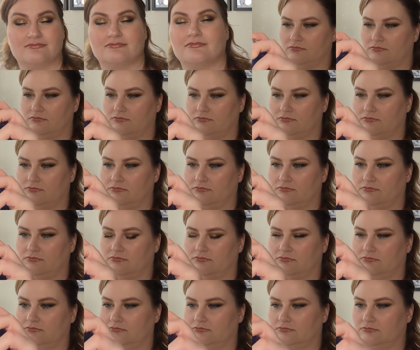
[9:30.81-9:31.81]

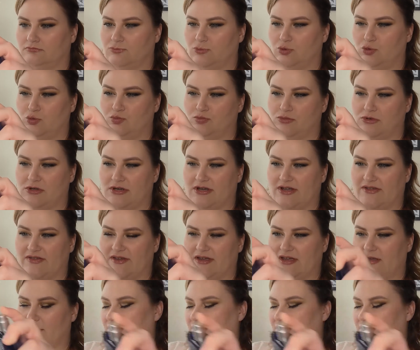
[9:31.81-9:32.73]
Ooh, I think I